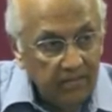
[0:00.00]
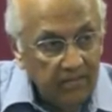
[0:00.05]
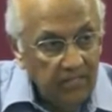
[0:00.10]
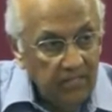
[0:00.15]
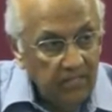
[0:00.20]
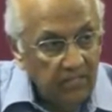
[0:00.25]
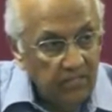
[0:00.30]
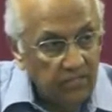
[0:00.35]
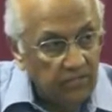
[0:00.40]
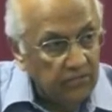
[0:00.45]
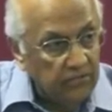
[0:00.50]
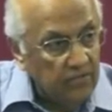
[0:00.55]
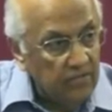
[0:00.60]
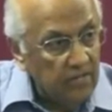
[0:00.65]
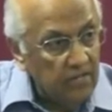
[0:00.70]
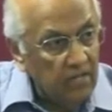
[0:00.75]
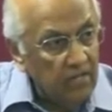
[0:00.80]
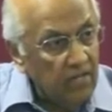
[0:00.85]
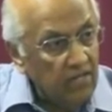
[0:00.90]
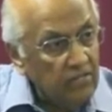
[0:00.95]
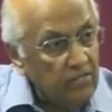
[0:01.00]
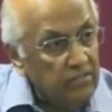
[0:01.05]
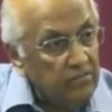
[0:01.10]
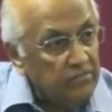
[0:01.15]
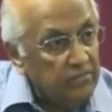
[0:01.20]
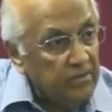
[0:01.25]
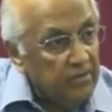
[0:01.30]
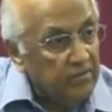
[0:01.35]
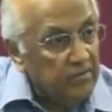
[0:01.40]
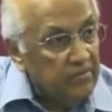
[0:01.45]
Jesus offended lots
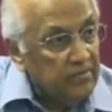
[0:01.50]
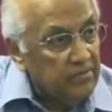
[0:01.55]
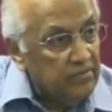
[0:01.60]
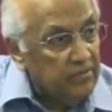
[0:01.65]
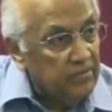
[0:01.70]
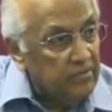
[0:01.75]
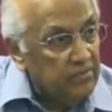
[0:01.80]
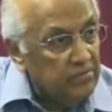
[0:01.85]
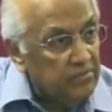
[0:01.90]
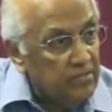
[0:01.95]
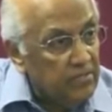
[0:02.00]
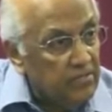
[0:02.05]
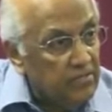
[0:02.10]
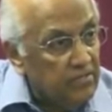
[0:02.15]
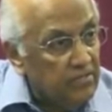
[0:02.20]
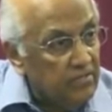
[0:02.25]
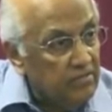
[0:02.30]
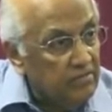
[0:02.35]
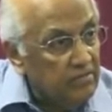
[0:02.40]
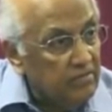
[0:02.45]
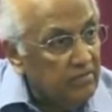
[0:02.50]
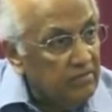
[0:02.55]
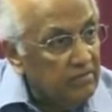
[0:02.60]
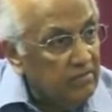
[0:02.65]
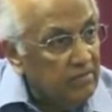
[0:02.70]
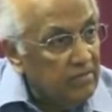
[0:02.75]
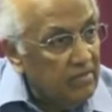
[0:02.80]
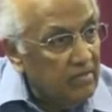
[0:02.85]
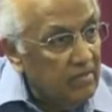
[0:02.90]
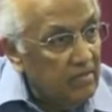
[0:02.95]
of people with His preaching.
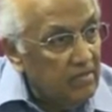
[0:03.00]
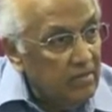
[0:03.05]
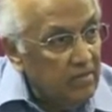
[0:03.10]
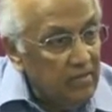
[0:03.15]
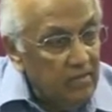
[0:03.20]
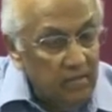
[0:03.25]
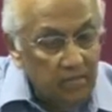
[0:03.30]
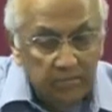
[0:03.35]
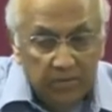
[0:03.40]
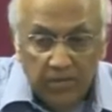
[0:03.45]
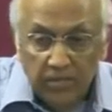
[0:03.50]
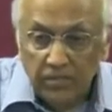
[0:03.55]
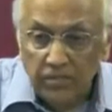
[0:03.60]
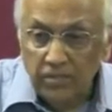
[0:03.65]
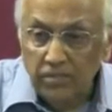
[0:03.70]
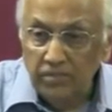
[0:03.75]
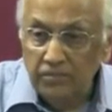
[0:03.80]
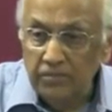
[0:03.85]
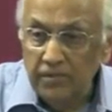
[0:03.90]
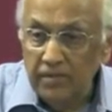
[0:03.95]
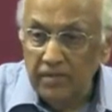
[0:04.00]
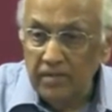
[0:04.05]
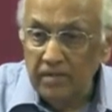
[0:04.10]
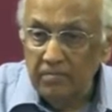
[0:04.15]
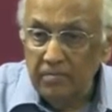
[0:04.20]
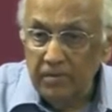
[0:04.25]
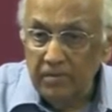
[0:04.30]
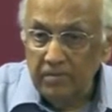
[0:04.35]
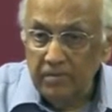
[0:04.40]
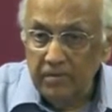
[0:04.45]
The apostles
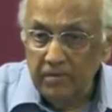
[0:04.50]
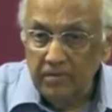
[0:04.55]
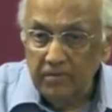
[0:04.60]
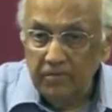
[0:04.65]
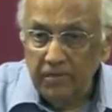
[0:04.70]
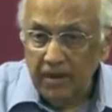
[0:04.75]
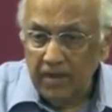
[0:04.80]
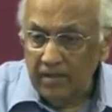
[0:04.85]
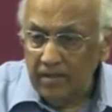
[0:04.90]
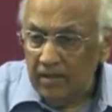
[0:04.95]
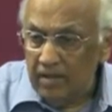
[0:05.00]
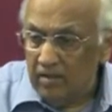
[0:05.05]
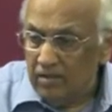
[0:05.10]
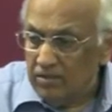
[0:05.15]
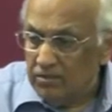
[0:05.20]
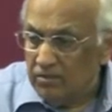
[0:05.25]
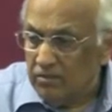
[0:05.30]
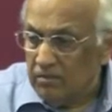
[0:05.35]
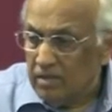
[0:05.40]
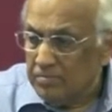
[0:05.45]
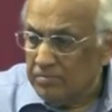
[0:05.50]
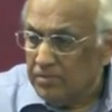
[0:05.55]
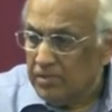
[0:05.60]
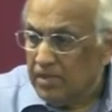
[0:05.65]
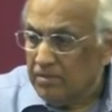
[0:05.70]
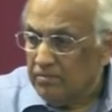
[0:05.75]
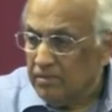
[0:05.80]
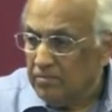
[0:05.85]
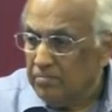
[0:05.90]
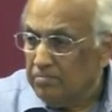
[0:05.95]
offended people. In fact, they got so
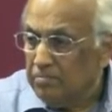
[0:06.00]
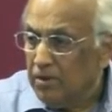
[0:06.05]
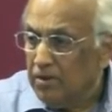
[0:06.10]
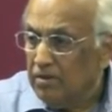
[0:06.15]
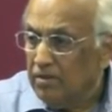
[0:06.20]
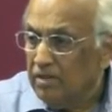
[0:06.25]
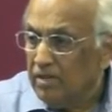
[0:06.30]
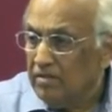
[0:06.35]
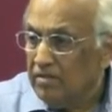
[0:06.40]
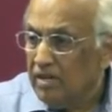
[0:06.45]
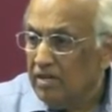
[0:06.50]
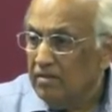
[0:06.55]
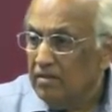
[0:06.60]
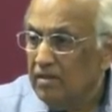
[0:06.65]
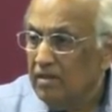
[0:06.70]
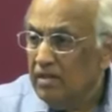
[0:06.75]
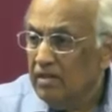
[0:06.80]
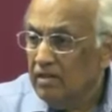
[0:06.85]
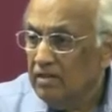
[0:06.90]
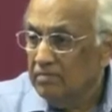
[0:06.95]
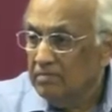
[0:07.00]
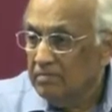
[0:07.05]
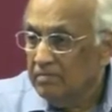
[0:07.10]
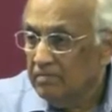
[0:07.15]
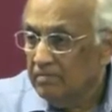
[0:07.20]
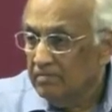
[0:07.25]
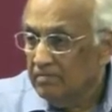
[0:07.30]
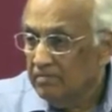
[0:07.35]
upset with Paul, they tried to kill him.